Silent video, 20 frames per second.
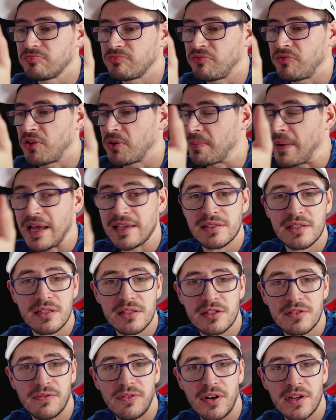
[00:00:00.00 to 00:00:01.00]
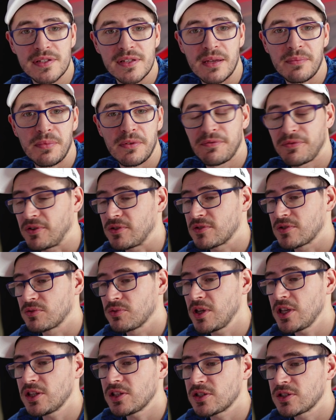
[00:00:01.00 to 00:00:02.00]
for message, for example, for
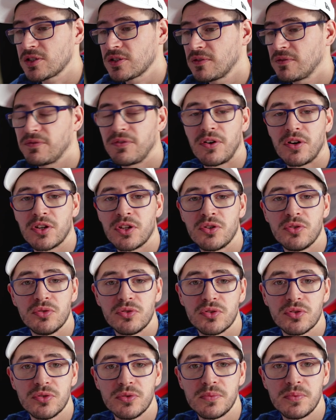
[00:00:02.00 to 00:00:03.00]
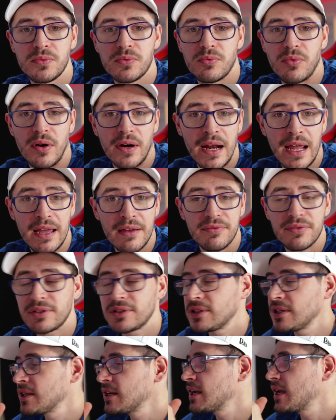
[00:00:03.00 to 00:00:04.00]
Twitch, for YouTube,
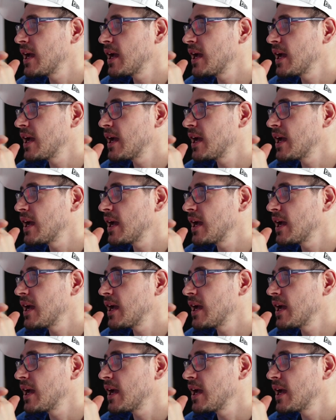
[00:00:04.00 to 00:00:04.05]
wherever,